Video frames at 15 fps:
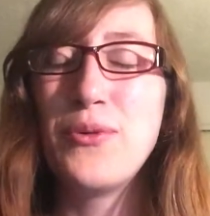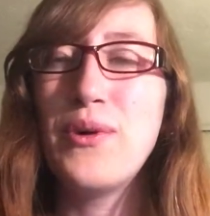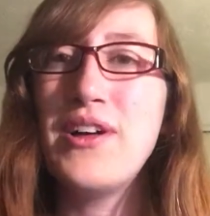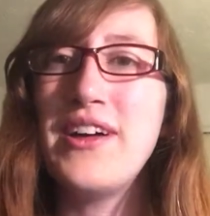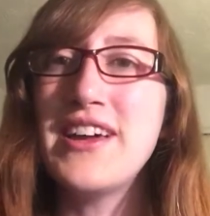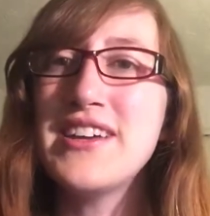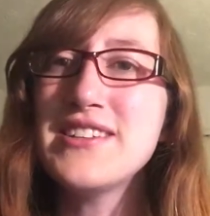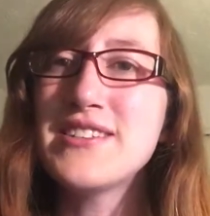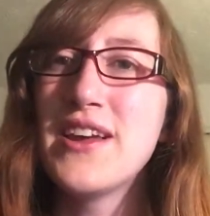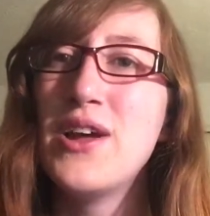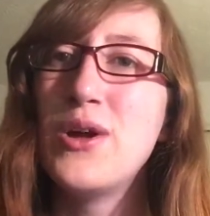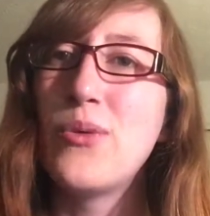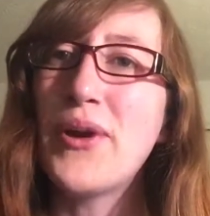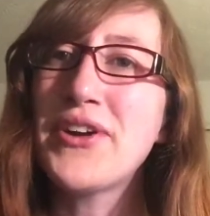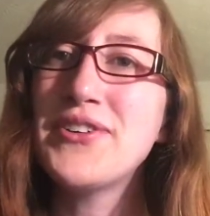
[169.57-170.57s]
Well, I guess,
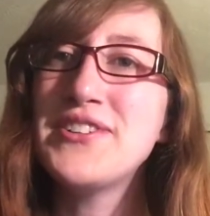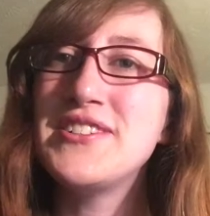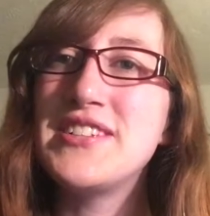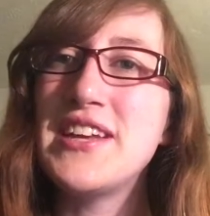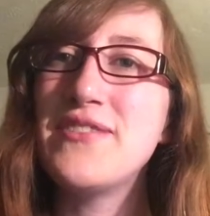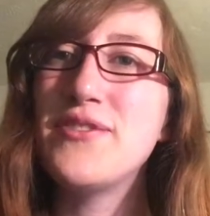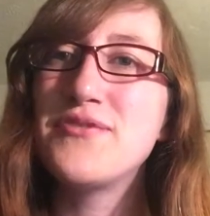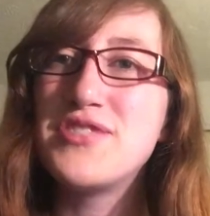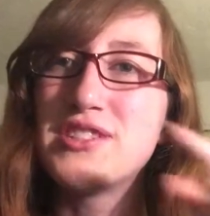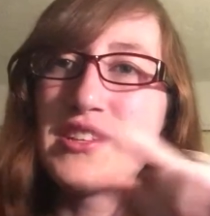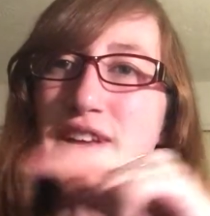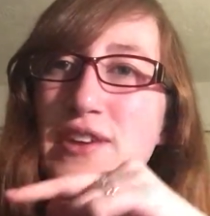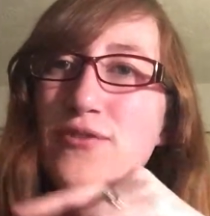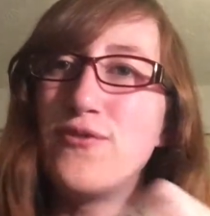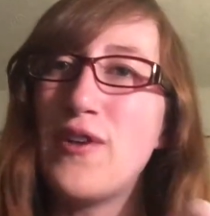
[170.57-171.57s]
why couldn't Dave have just
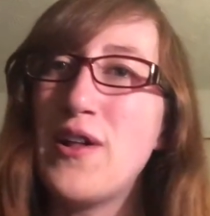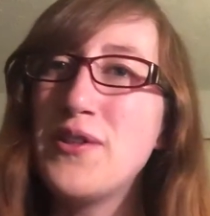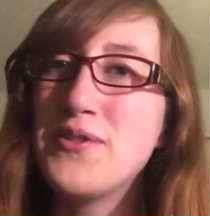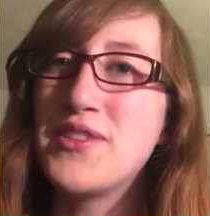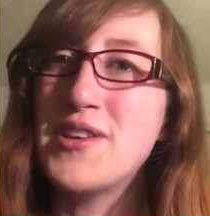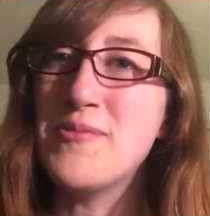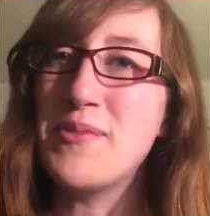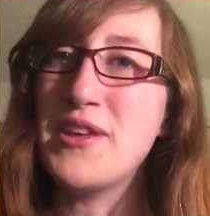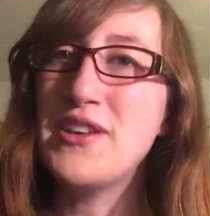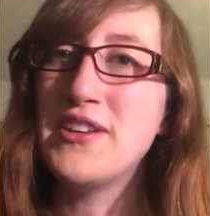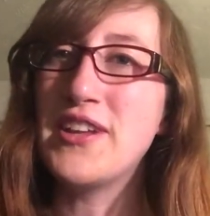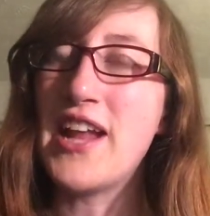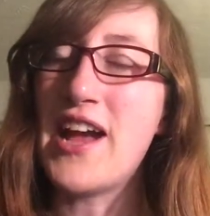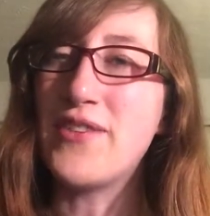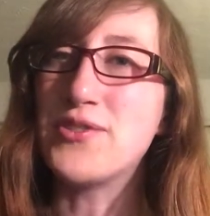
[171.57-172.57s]
like followed them
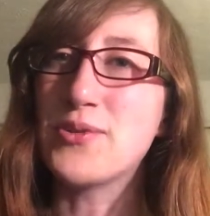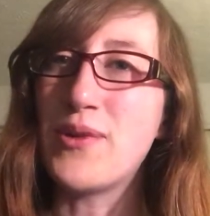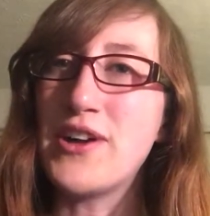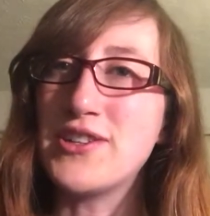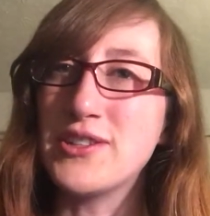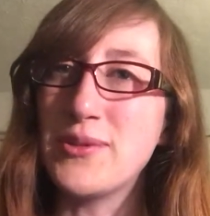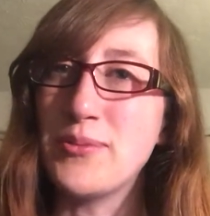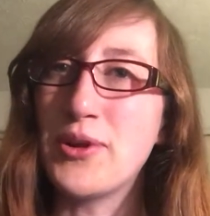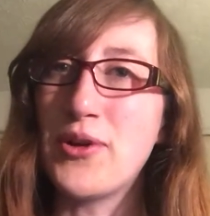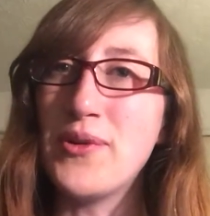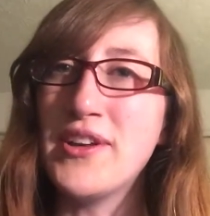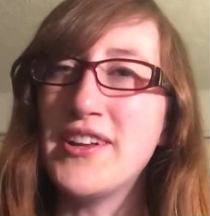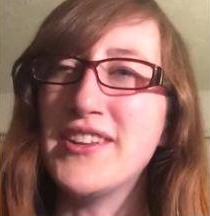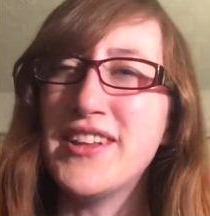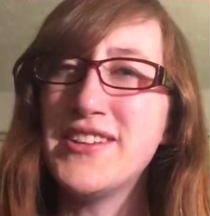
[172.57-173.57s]
in after watching them go
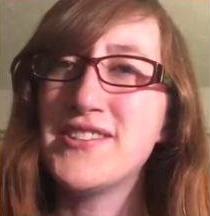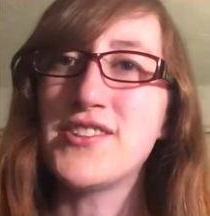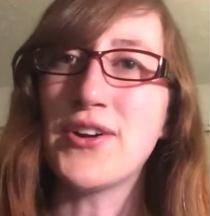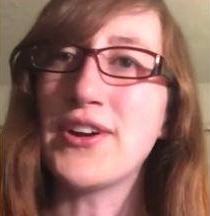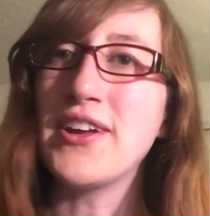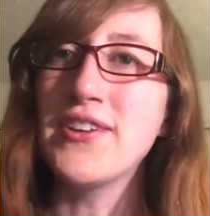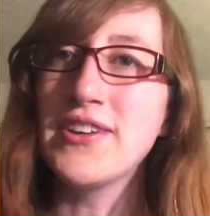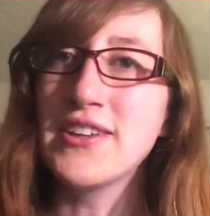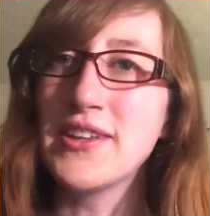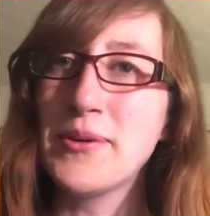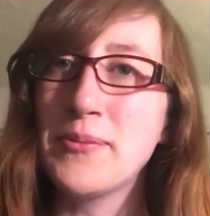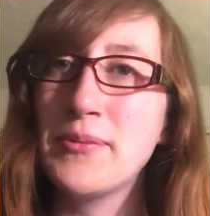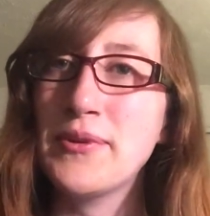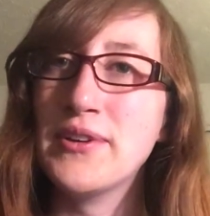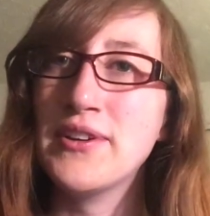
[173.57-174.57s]
in and then start killing
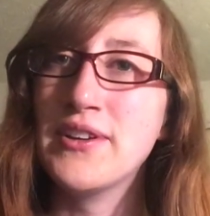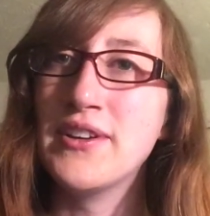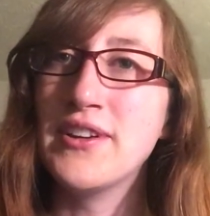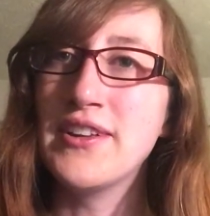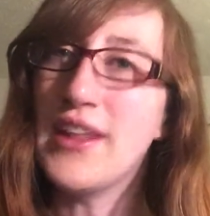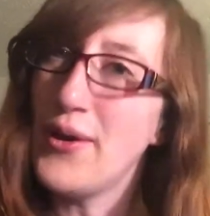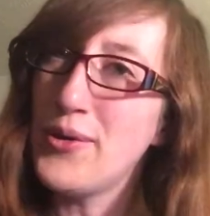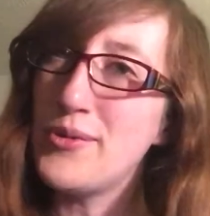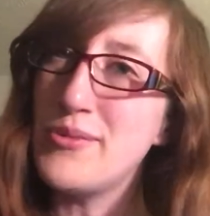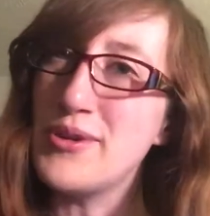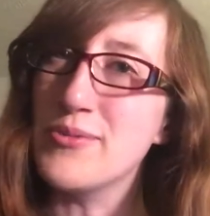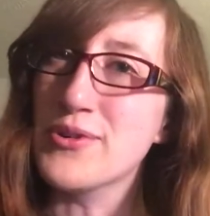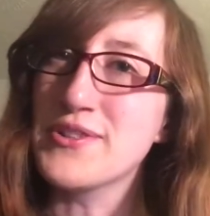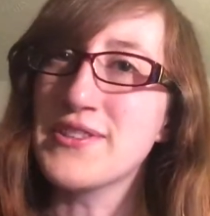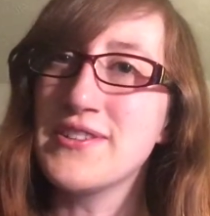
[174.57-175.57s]
them? That would have
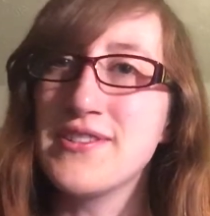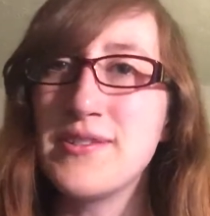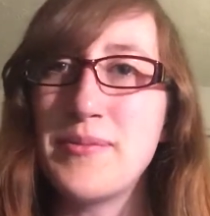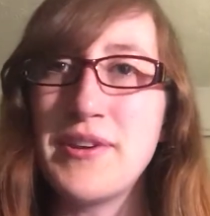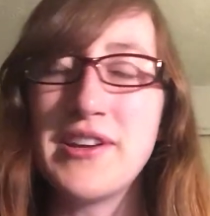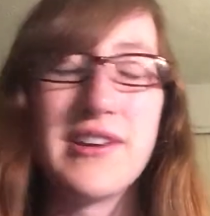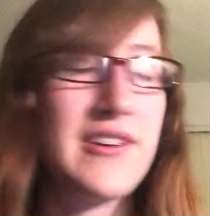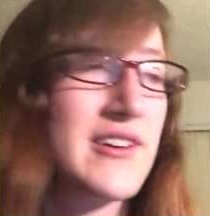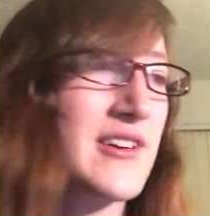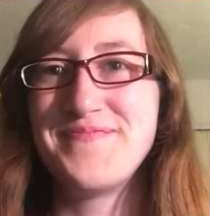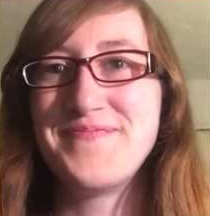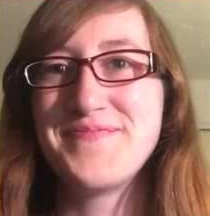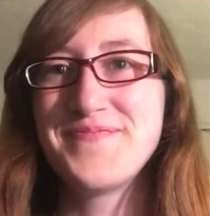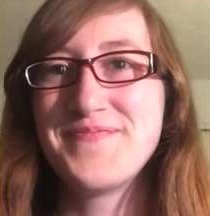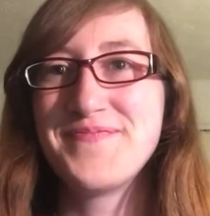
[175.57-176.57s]
made more sense to me.
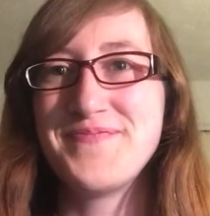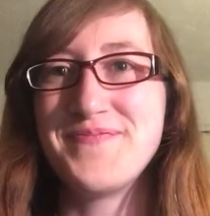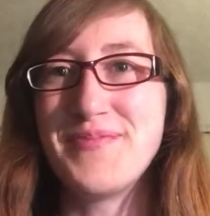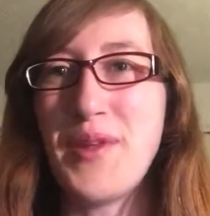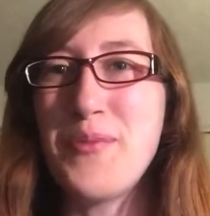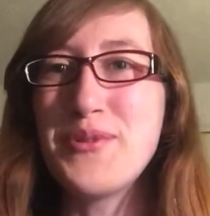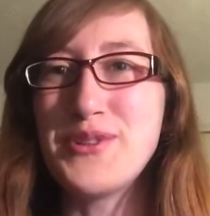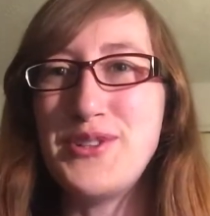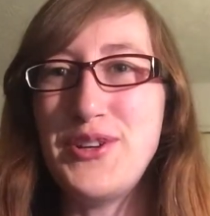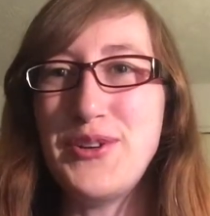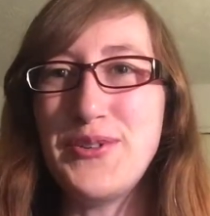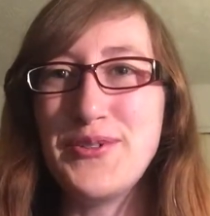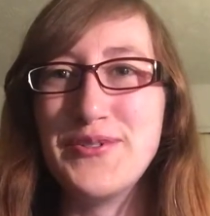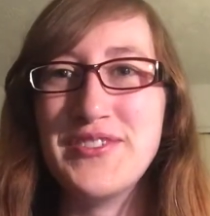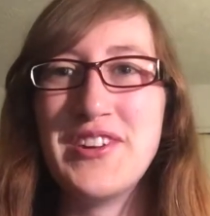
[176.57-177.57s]
Number
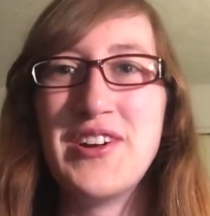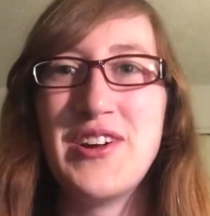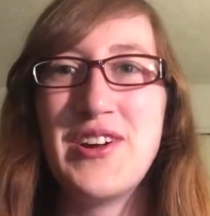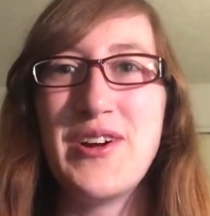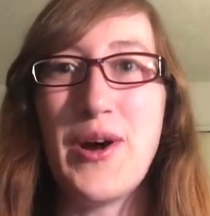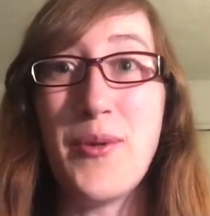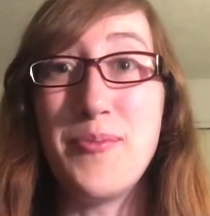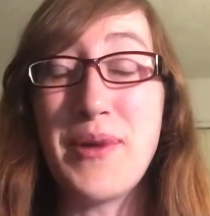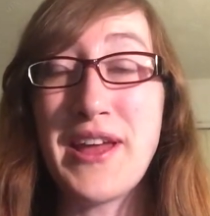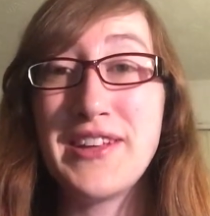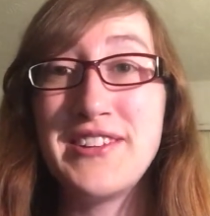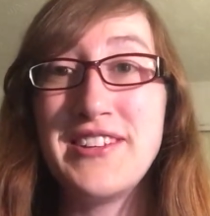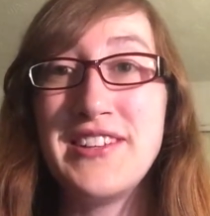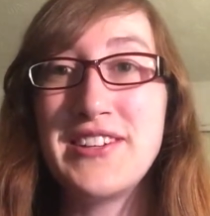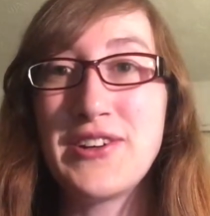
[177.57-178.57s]
2,
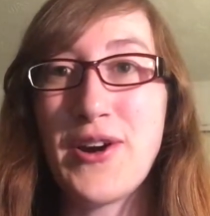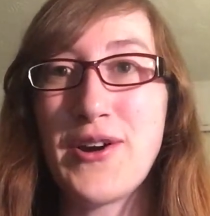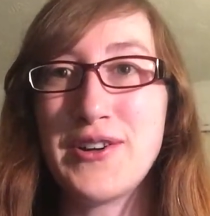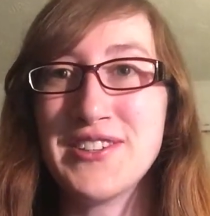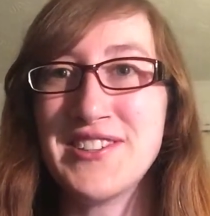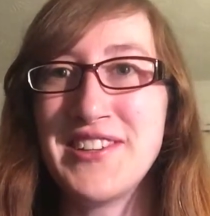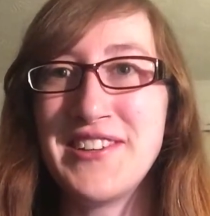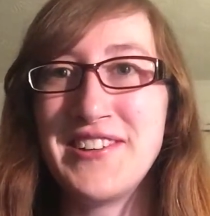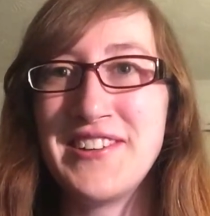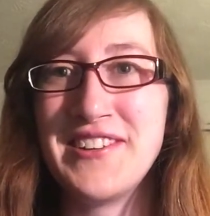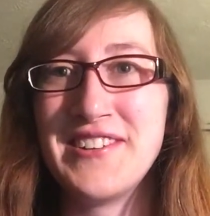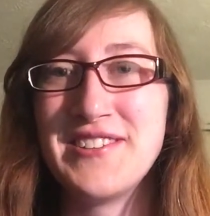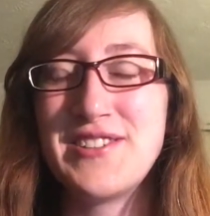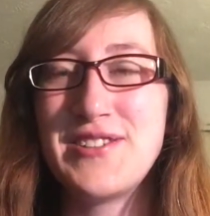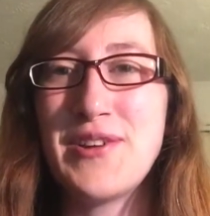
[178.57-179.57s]
abandoning
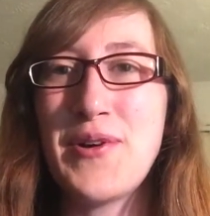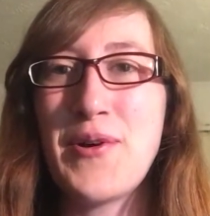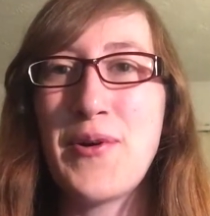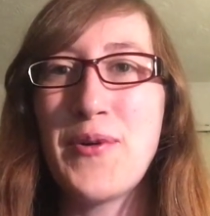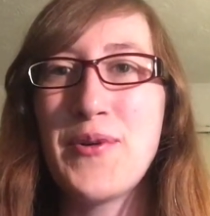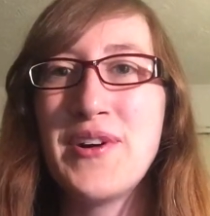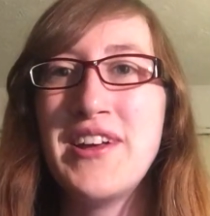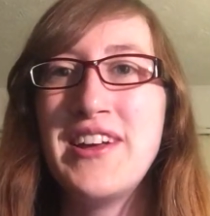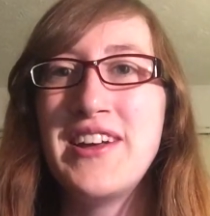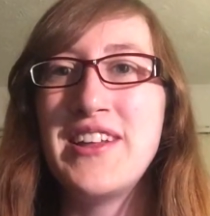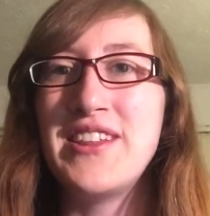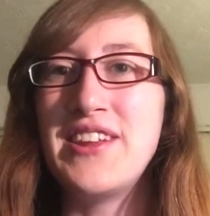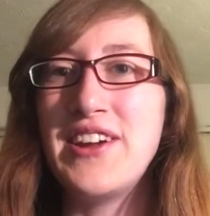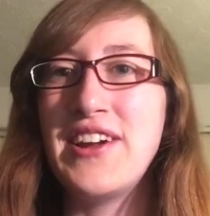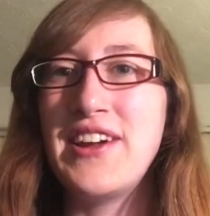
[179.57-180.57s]
Carlton. So
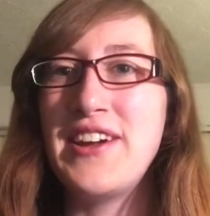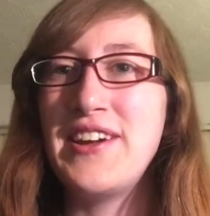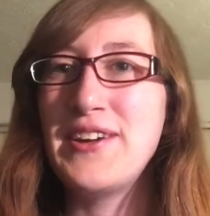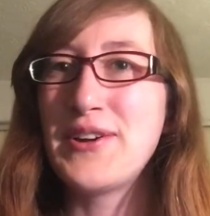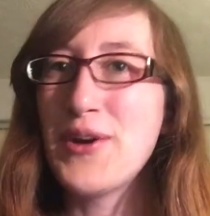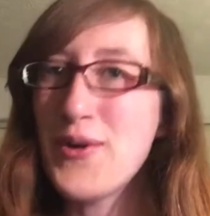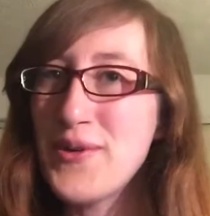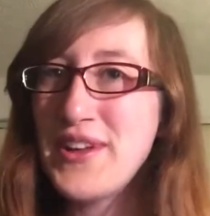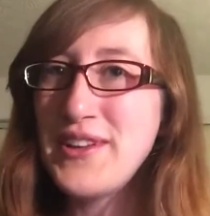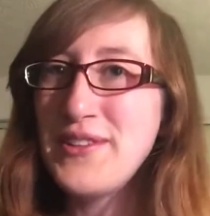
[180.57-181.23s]
they go